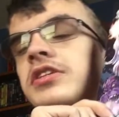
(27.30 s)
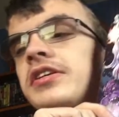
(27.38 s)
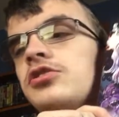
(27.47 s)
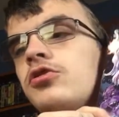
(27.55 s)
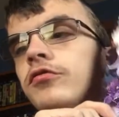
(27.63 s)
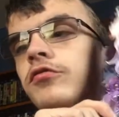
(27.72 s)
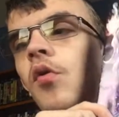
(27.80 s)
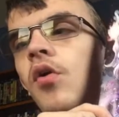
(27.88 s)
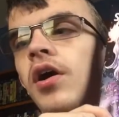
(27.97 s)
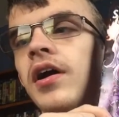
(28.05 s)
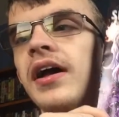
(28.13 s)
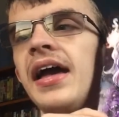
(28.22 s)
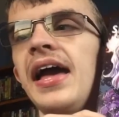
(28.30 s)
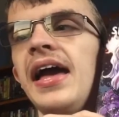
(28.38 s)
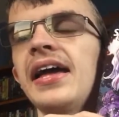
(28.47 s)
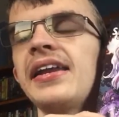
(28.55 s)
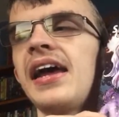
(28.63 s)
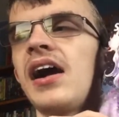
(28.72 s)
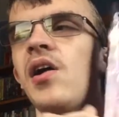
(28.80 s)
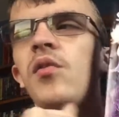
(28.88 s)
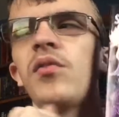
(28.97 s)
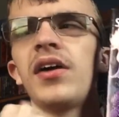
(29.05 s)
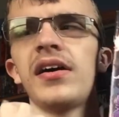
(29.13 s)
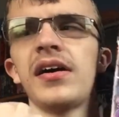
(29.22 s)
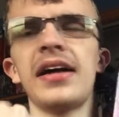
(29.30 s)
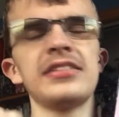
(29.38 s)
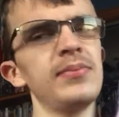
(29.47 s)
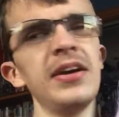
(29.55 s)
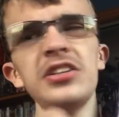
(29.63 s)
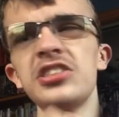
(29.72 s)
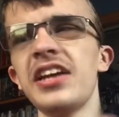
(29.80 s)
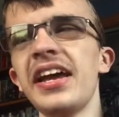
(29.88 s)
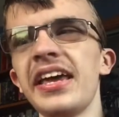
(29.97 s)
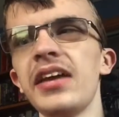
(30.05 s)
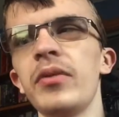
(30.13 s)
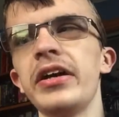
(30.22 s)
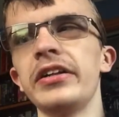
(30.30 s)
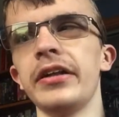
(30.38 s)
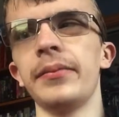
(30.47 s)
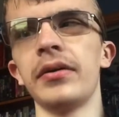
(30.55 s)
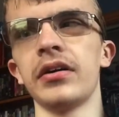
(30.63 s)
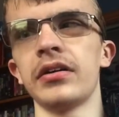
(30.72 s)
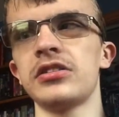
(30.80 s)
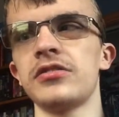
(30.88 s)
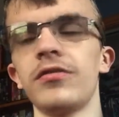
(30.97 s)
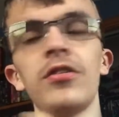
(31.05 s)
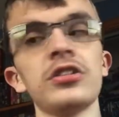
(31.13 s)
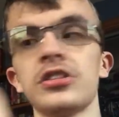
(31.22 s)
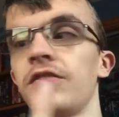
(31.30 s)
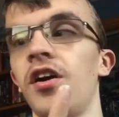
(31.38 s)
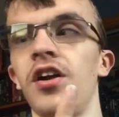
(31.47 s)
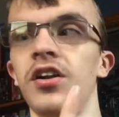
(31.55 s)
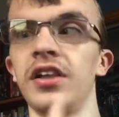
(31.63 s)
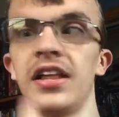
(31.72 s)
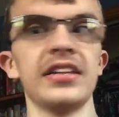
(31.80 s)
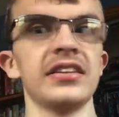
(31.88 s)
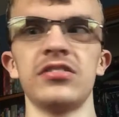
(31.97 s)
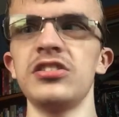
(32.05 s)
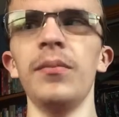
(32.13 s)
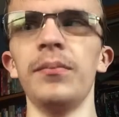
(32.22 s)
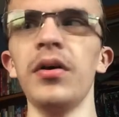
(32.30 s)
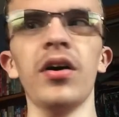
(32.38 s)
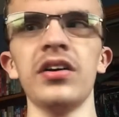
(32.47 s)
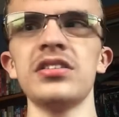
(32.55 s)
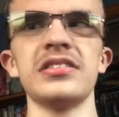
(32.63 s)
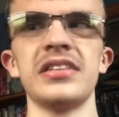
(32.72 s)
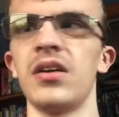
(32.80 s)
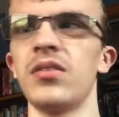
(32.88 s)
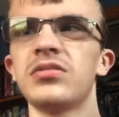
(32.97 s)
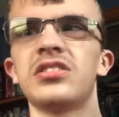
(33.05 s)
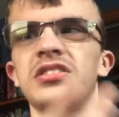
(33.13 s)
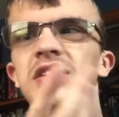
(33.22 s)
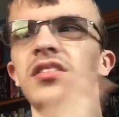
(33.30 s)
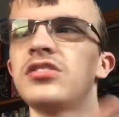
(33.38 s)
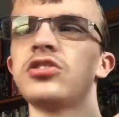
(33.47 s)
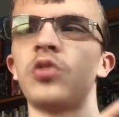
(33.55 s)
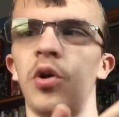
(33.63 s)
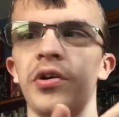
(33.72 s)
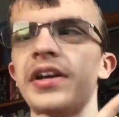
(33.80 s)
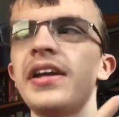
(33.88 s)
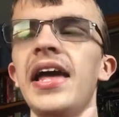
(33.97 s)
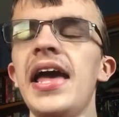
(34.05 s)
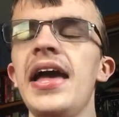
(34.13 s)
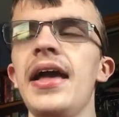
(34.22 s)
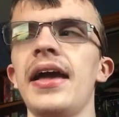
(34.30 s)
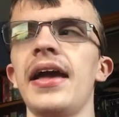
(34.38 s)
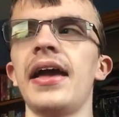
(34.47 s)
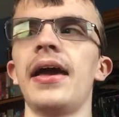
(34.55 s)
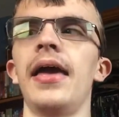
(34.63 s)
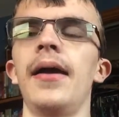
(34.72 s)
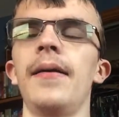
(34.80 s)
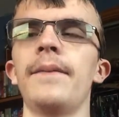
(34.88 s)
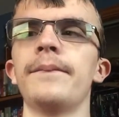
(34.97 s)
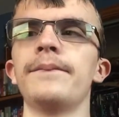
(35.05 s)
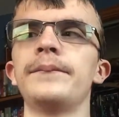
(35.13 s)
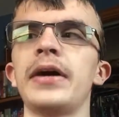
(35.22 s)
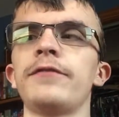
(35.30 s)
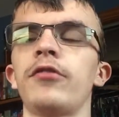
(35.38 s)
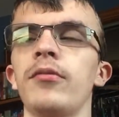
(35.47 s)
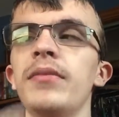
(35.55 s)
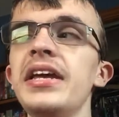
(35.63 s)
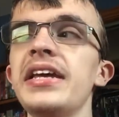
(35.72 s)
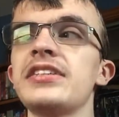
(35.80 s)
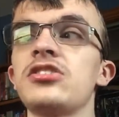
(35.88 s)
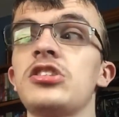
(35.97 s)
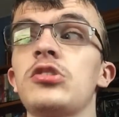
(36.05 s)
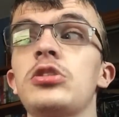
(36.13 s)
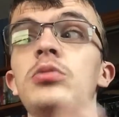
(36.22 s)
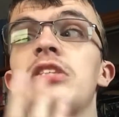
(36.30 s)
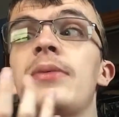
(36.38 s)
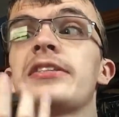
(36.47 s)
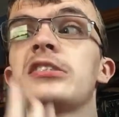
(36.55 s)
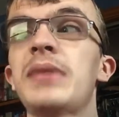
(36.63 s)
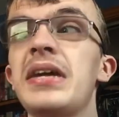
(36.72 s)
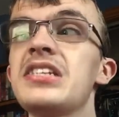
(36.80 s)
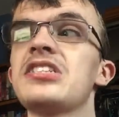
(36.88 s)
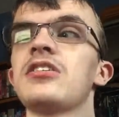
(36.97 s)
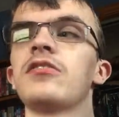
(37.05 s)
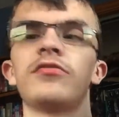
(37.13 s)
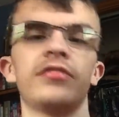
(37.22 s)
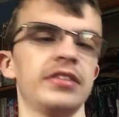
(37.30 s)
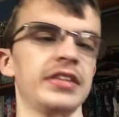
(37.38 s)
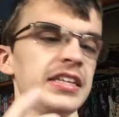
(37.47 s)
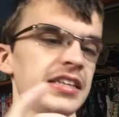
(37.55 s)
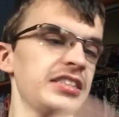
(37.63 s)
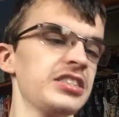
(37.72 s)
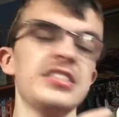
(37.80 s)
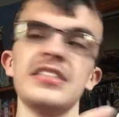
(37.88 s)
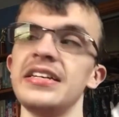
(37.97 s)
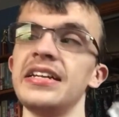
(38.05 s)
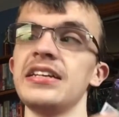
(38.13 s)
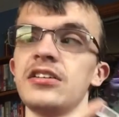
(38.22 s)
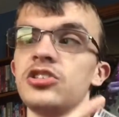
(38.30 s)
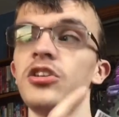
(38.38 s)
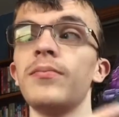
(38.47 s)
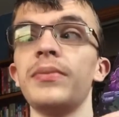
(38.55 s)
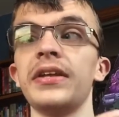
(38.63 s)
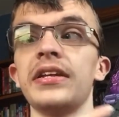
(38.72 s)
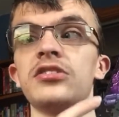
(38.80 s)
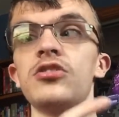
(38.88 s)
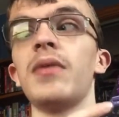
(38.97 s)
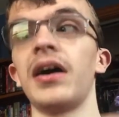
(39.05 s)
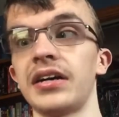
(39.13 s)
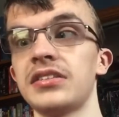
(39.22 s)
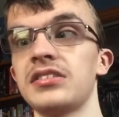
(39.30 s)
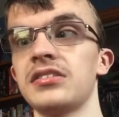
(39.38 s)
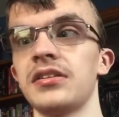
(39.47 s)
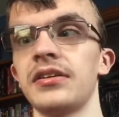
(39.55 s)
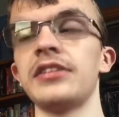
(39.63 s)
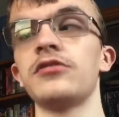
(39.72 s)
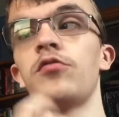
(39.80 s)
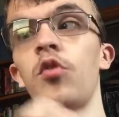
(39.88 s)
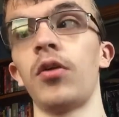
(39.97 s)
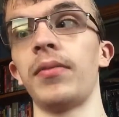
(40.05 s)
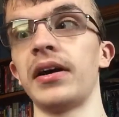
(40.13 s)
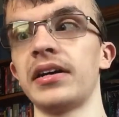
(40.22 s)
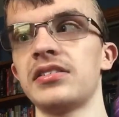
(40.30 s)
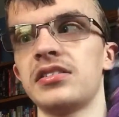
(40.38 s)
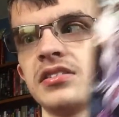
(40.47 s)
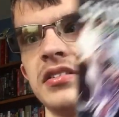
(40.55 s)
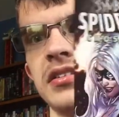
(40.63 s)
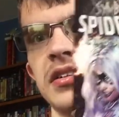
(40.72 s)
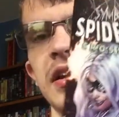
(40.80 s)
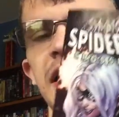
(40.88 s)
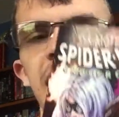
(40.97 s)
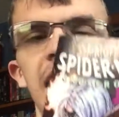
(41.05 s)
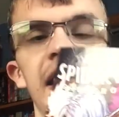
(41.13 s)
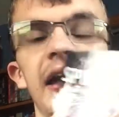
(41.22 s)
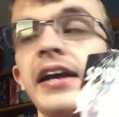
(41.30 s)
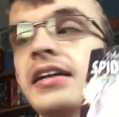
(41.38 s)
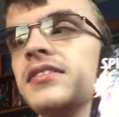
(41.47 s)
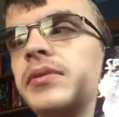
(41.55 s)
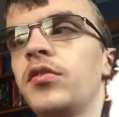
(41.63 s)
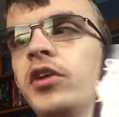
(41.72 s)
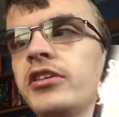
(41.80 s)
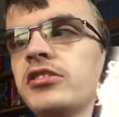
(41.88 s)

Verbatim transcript: issue 4. Now, as much as I hate weekly books, first of all, they're still books, you know, it's still a story. But for me, it's just they're so damn expensive. This should be two bucks. It's four bucks. And before you